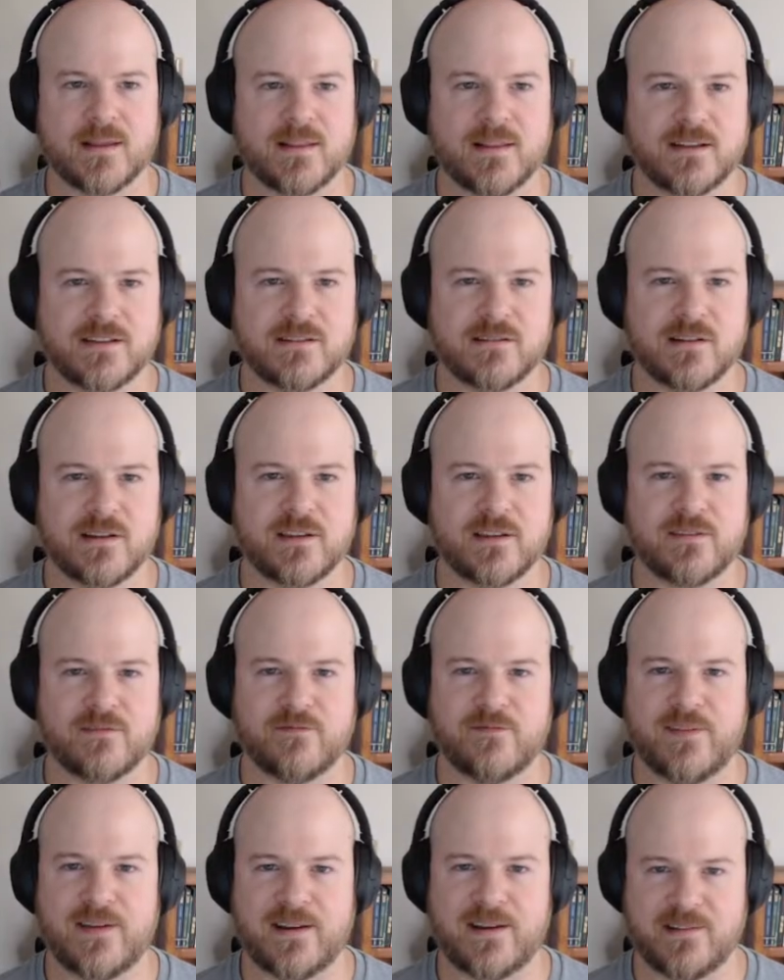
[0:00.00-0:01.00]
Let's look at
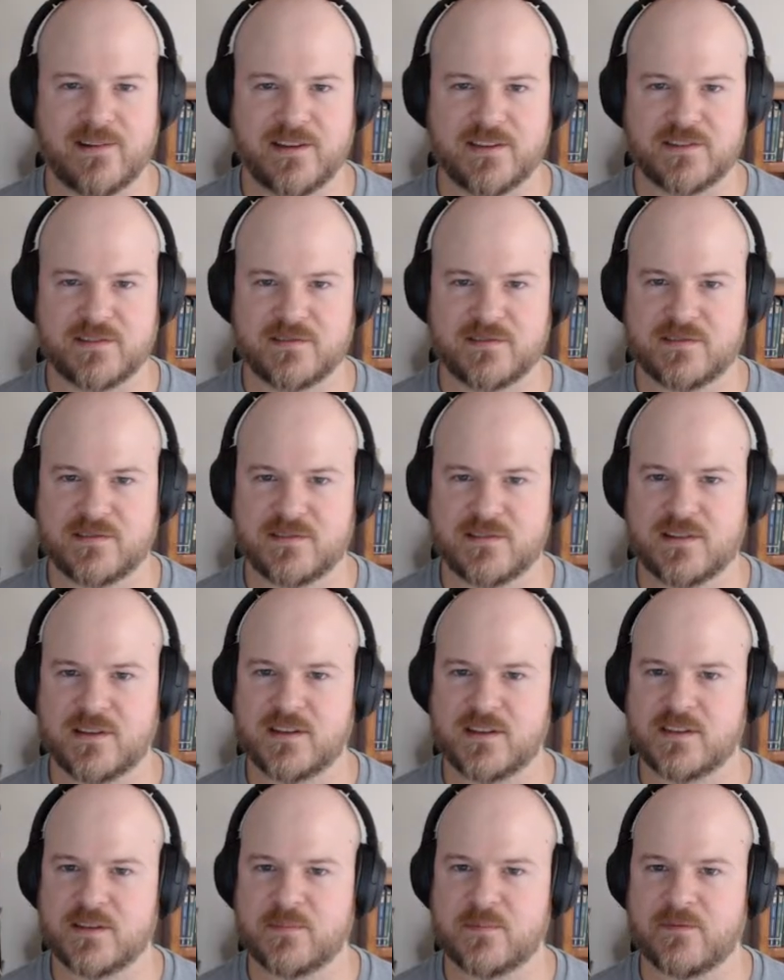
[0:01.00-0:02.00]
ferries,
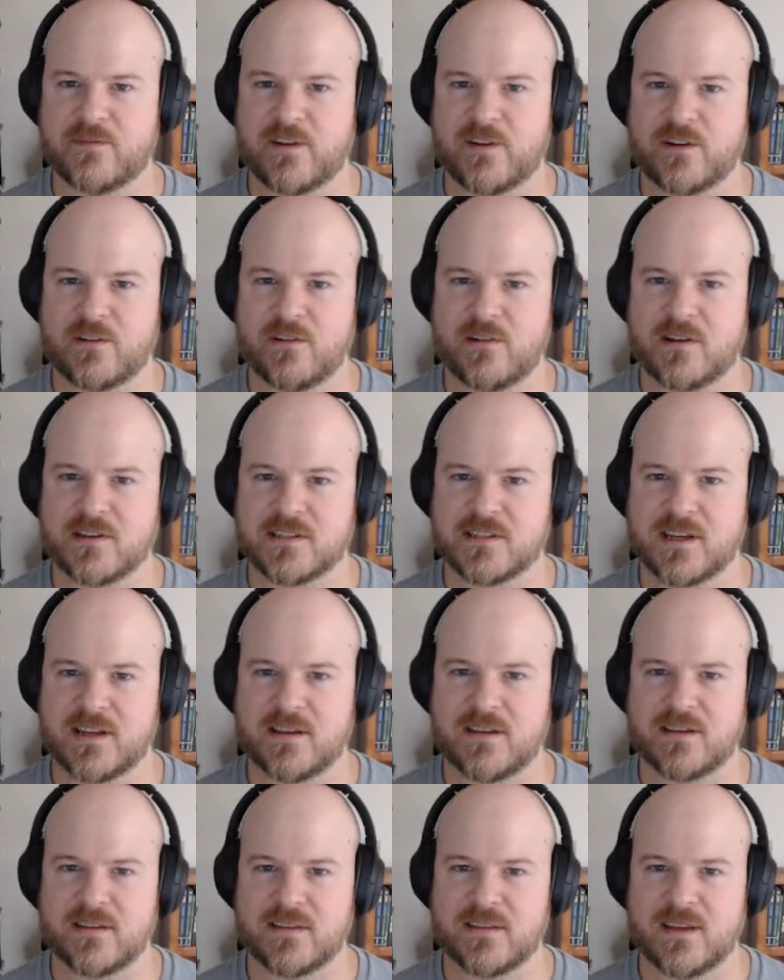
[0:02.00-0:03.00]
some of our
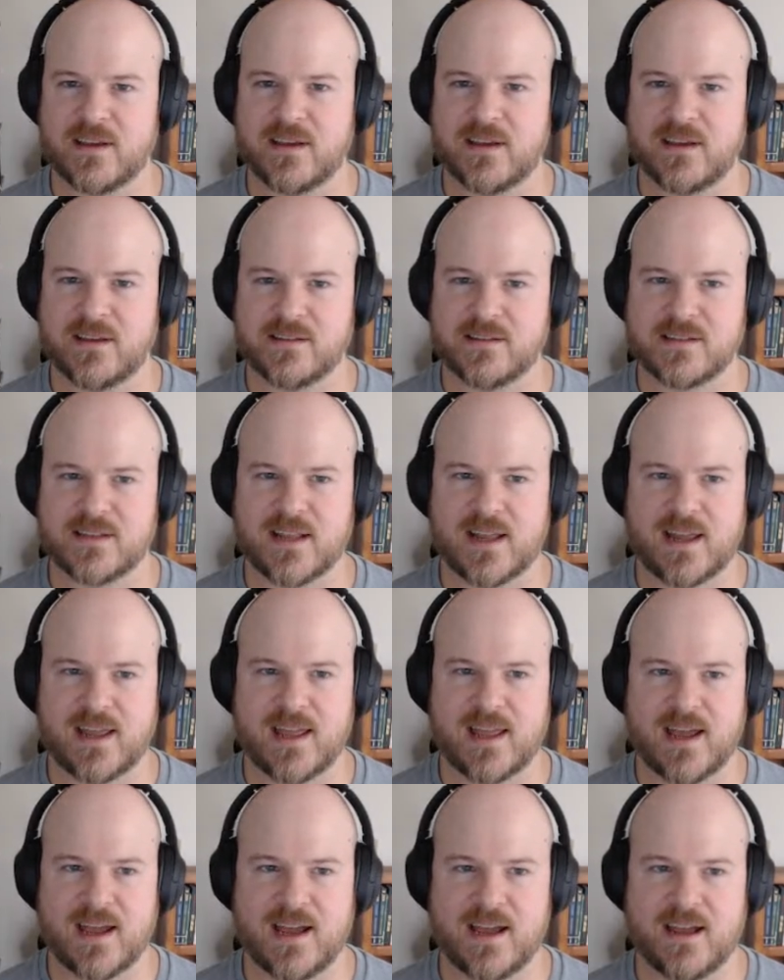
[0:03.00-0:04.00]
crossing things that I
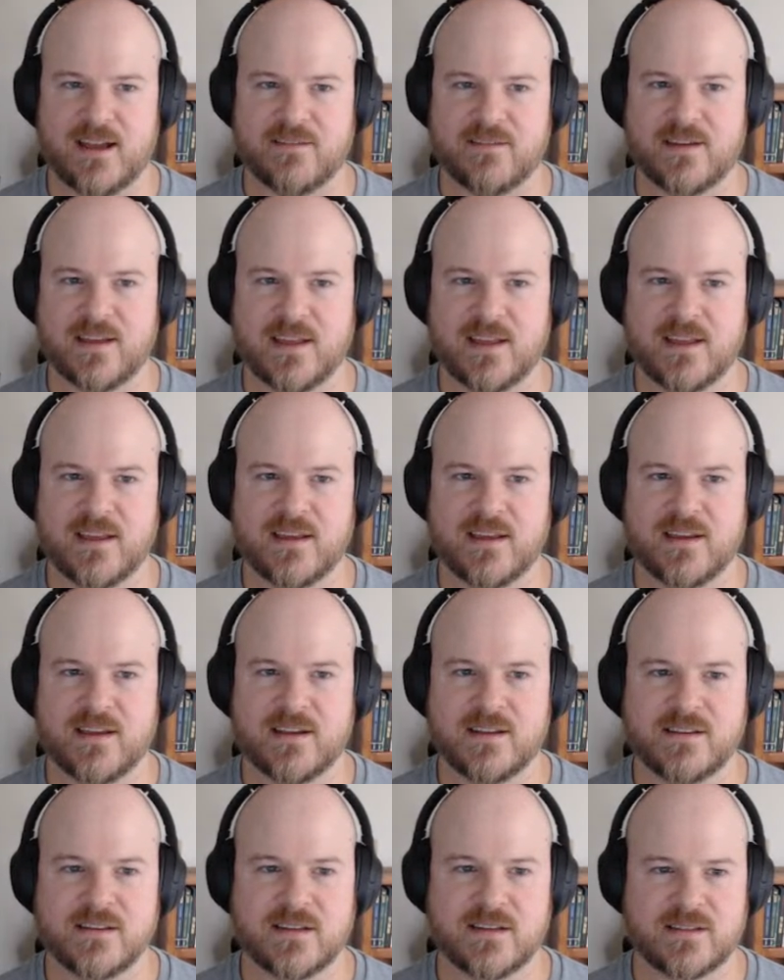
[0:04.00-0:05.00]
have,
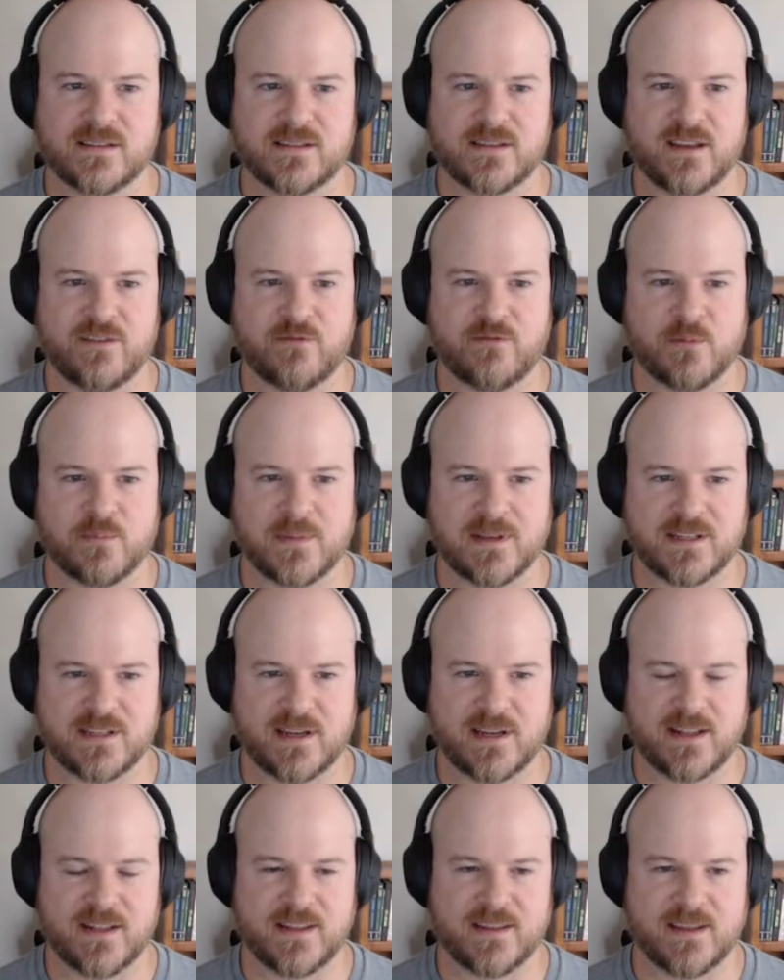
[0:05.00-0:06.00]
just to see if we're
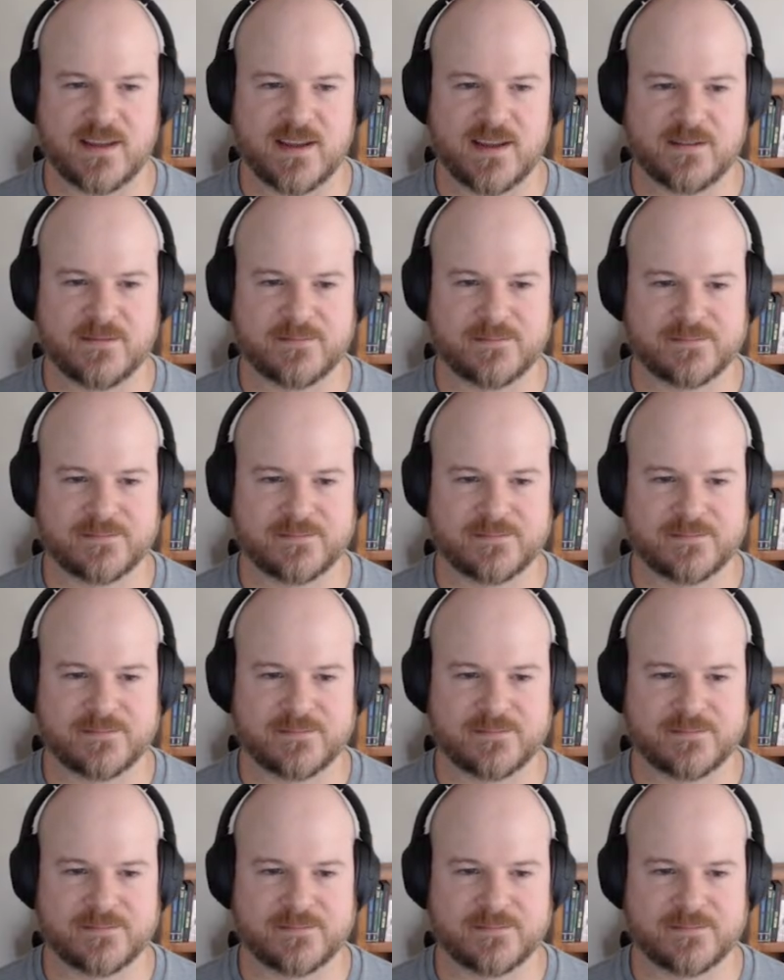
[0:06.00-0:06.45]
missing anything.